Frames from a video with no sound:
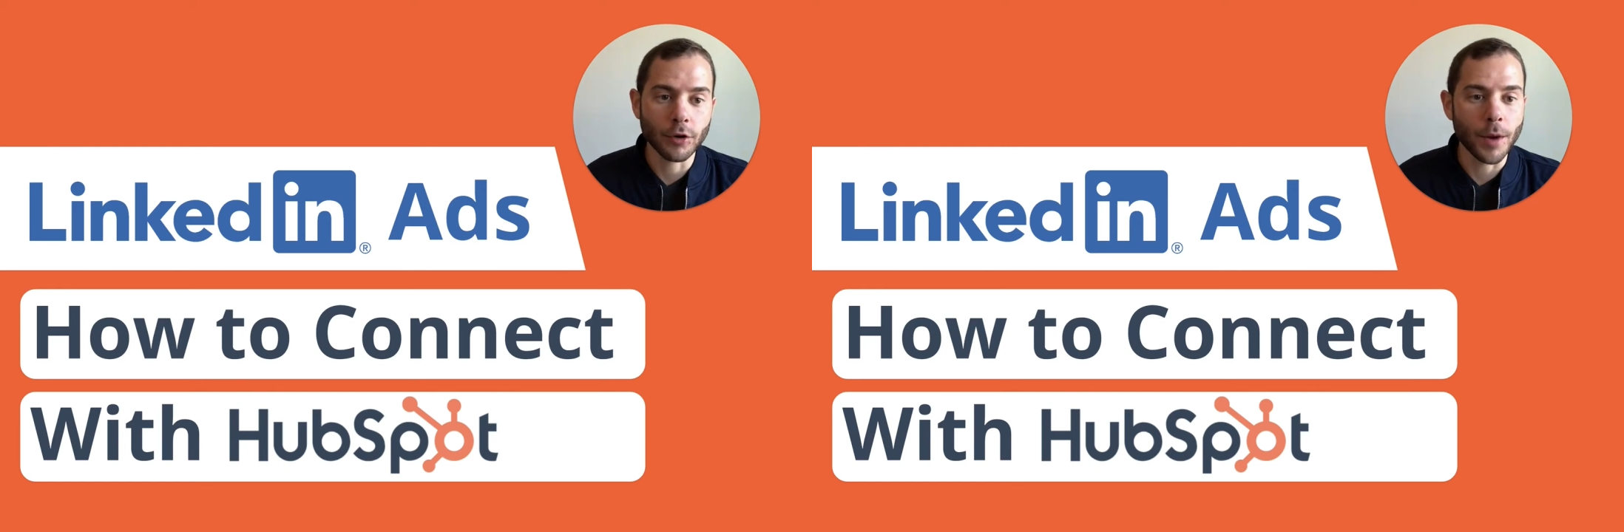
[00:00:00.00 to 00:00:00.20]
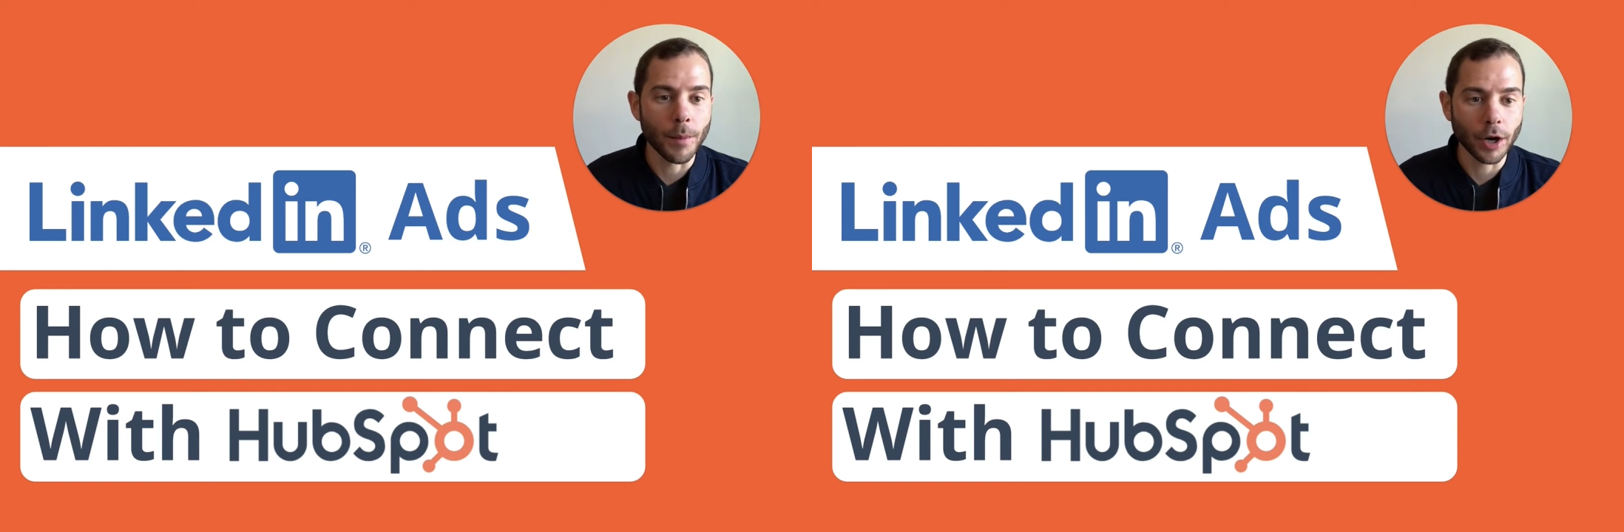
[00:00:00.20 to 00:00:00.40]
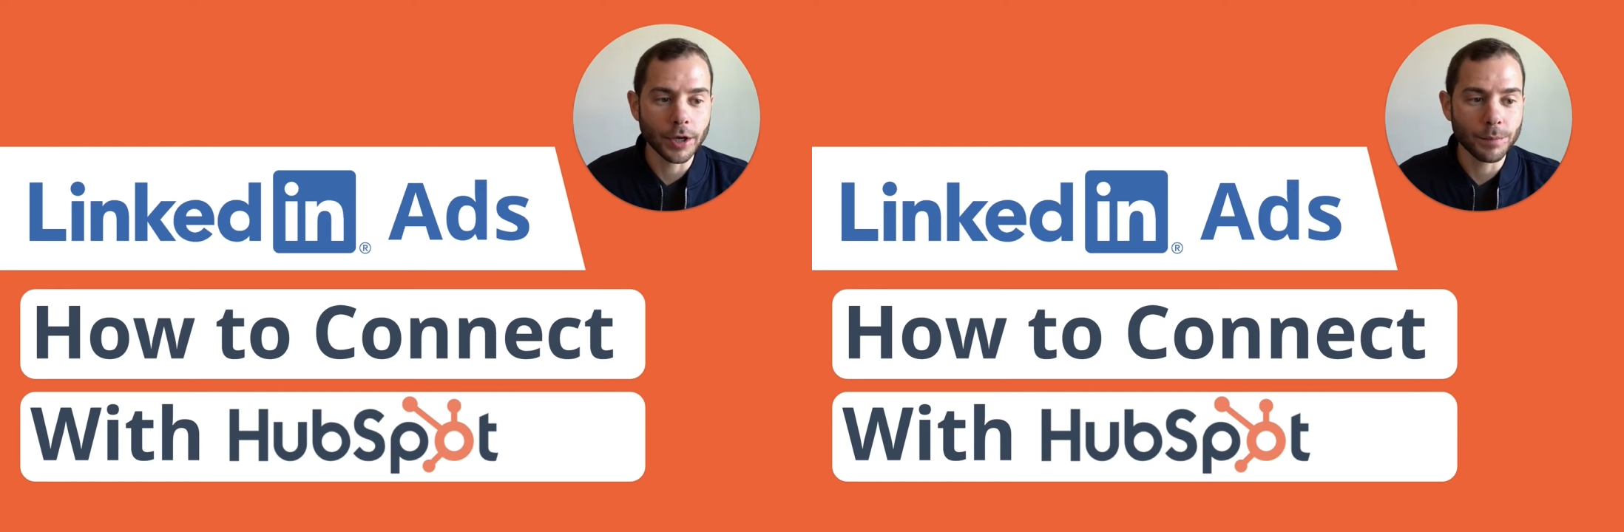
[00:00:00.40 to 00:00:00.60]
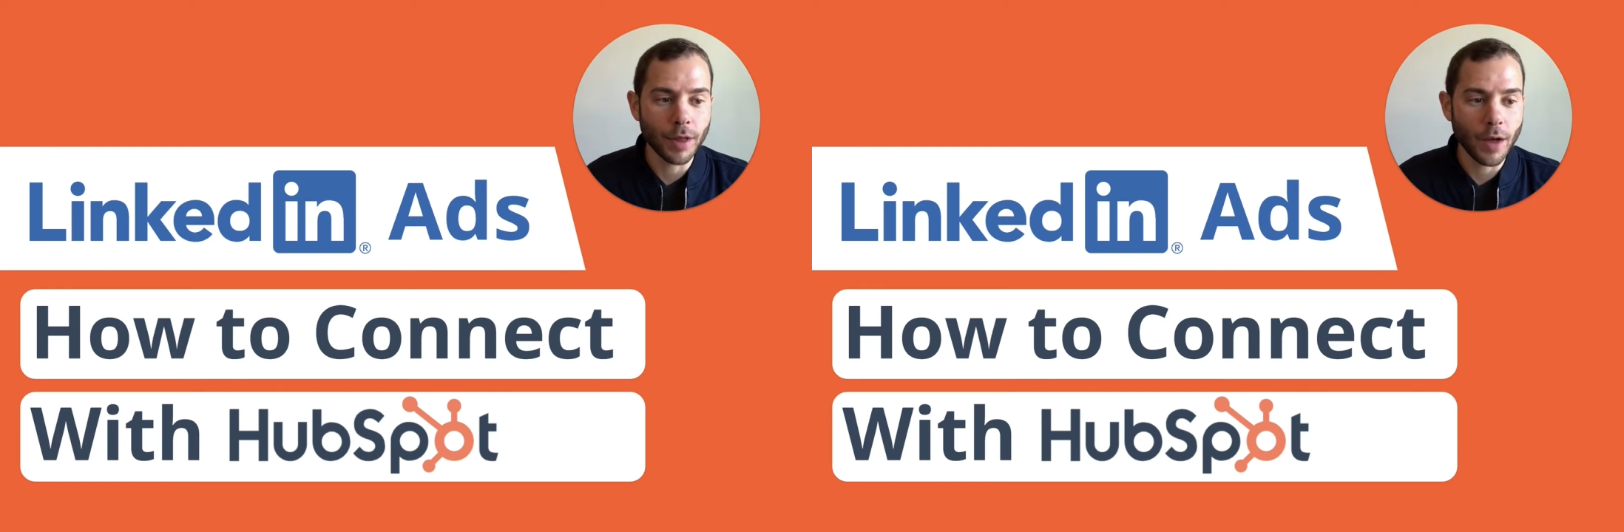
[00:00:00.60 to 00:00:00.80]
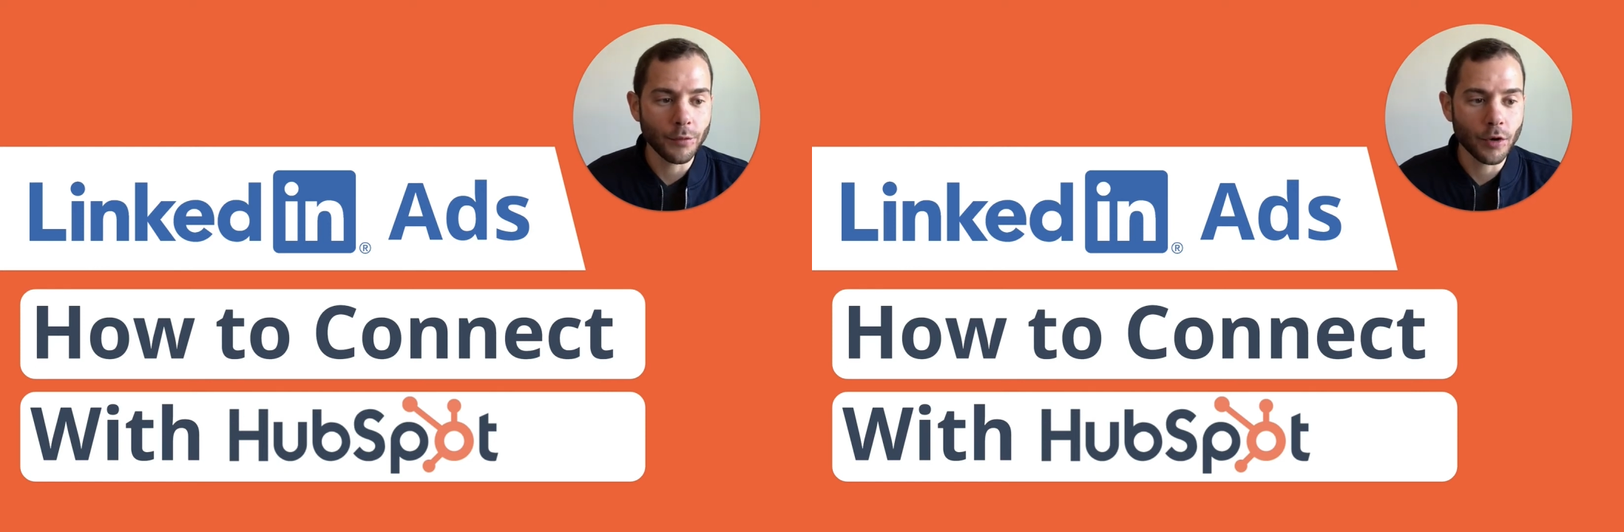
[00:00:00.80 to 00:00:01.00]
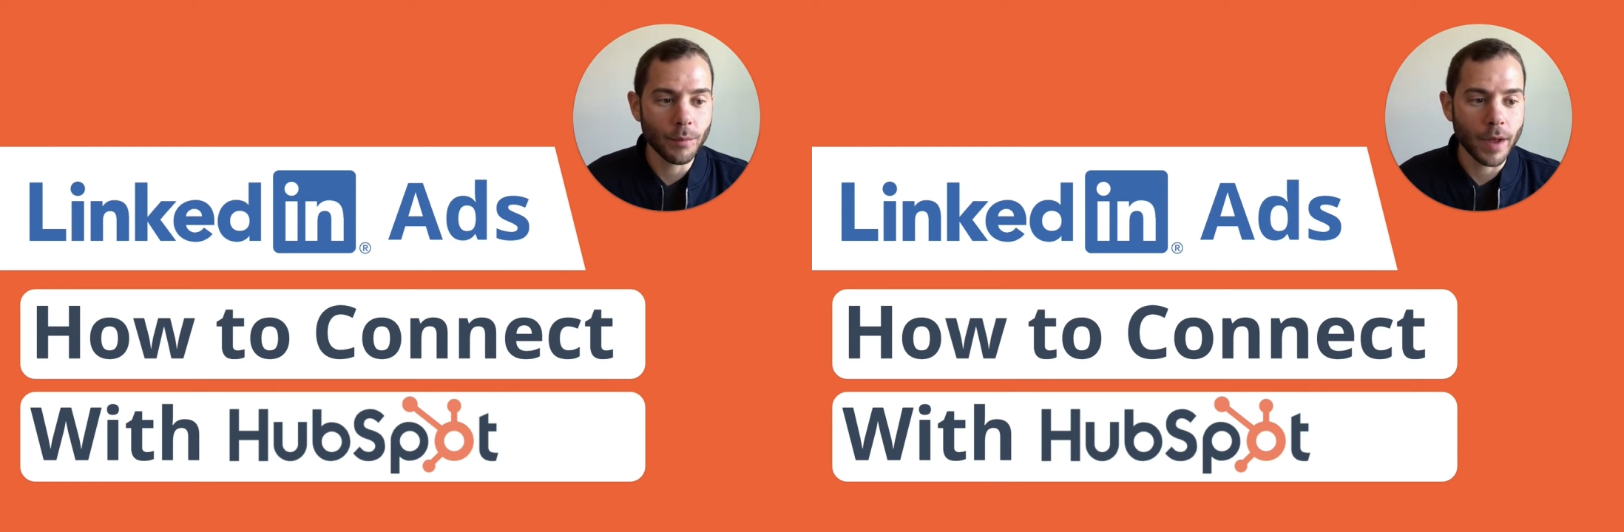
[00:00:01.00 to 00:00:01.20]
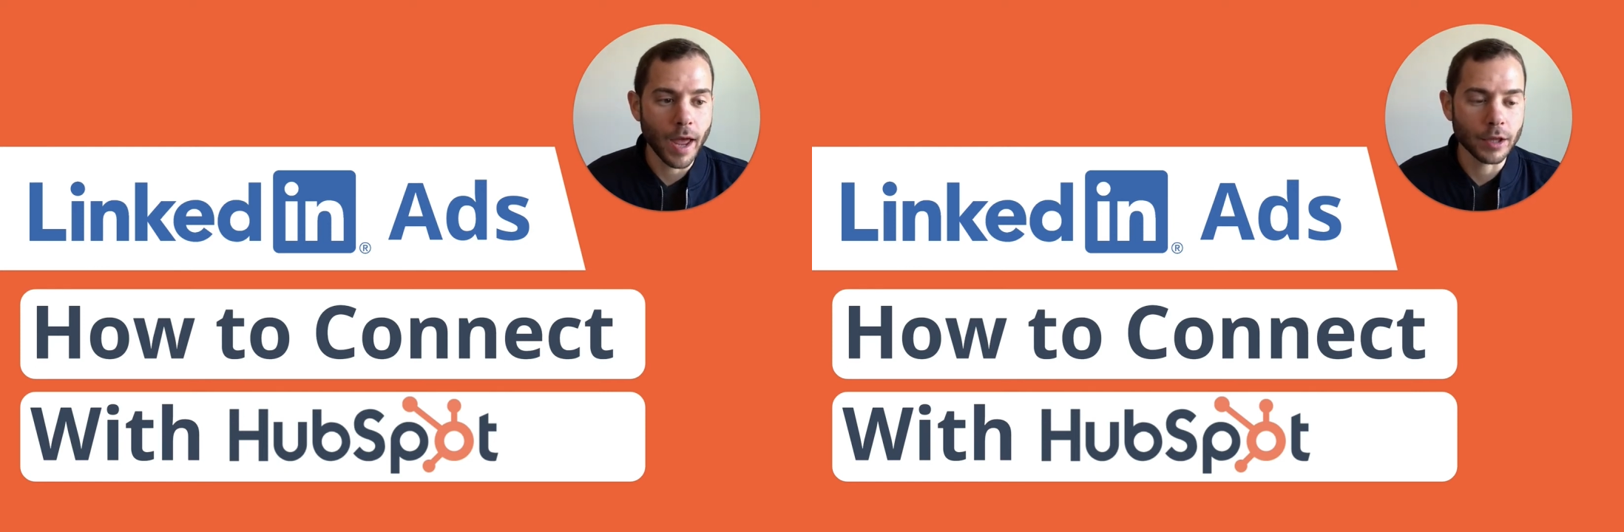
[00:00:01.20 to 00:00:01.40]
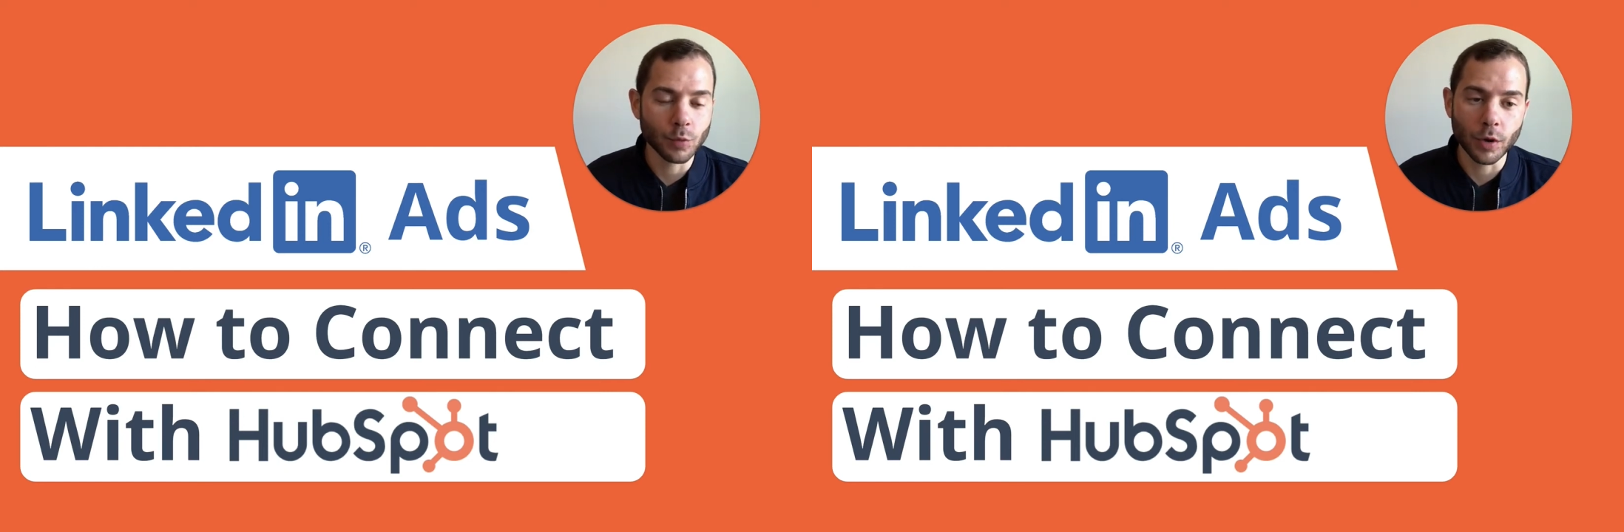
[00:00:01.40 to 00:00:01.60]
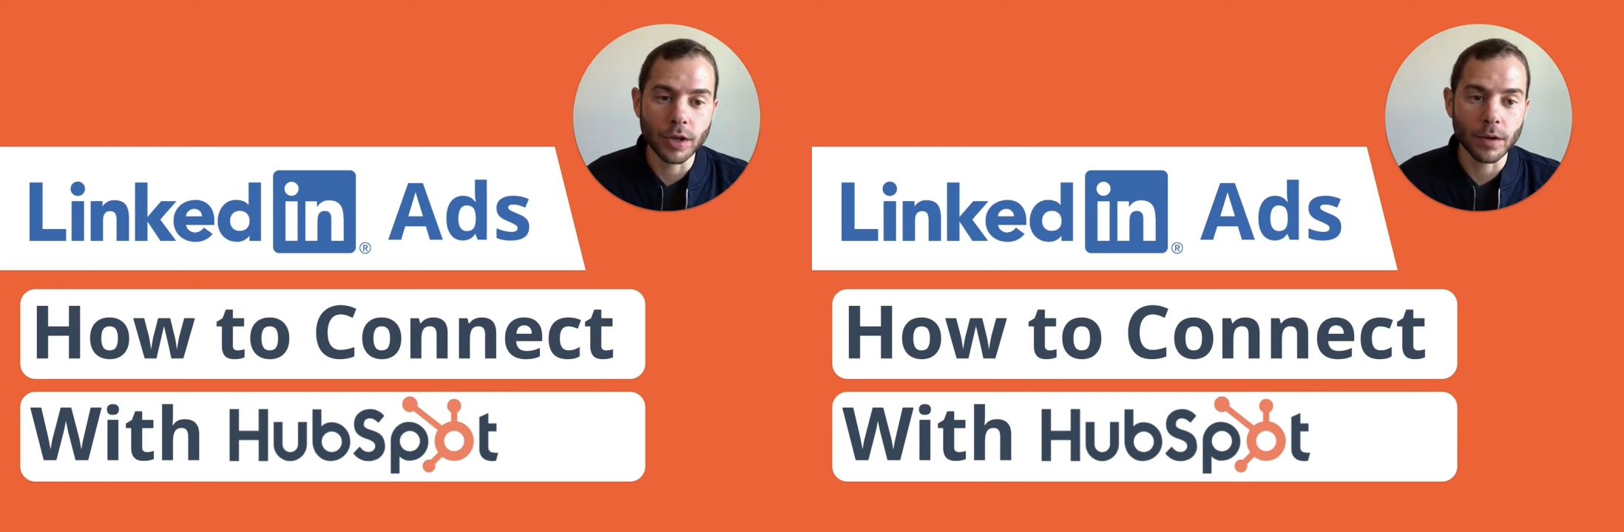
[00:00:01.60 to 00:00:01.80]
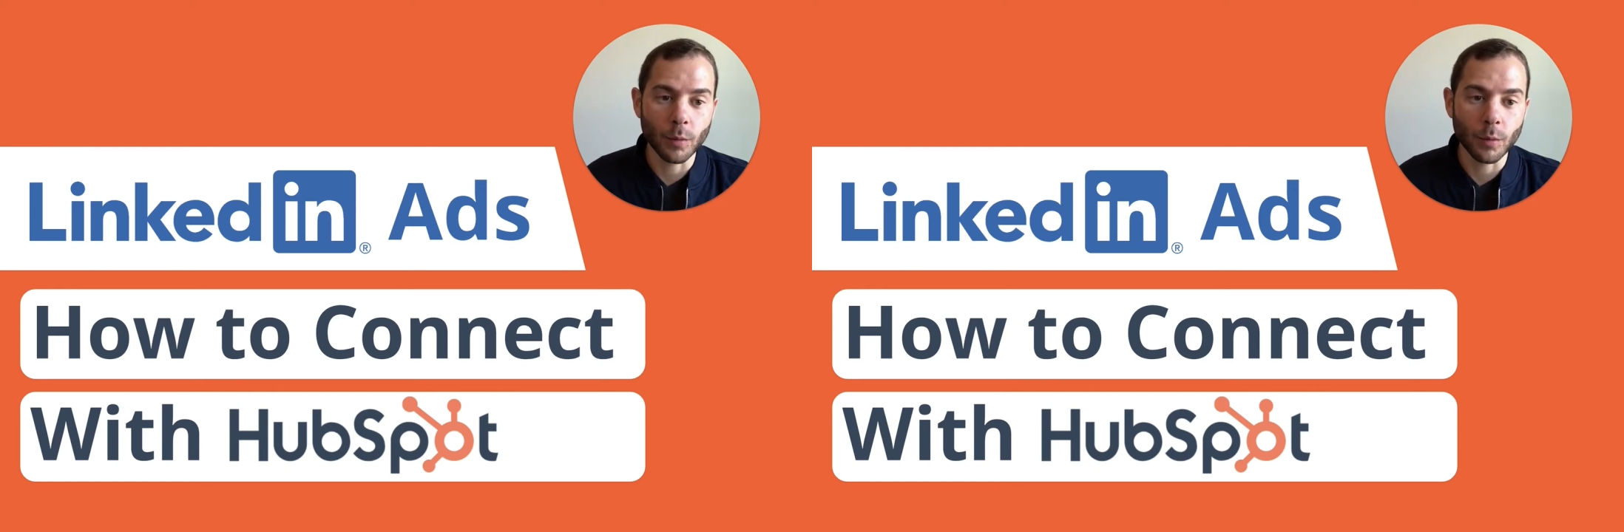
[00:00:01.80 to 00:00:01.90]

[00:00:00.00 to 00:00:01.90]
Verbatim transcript: great marketing platform, and it's one,